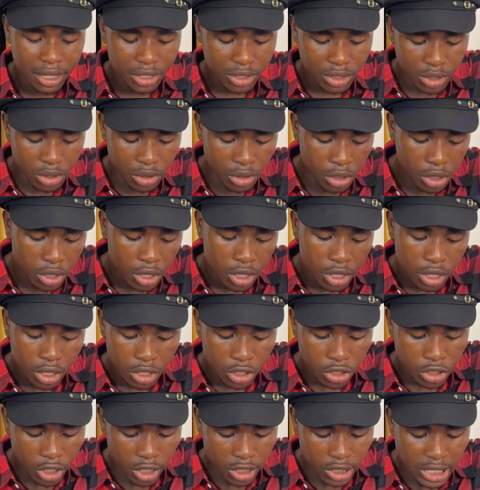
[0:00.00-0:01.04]
So
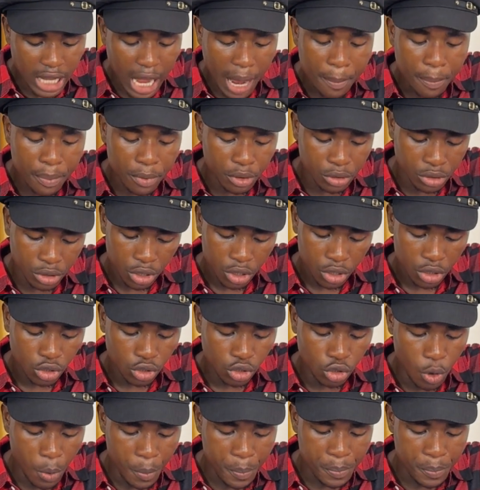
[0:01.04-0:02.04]
just tap on new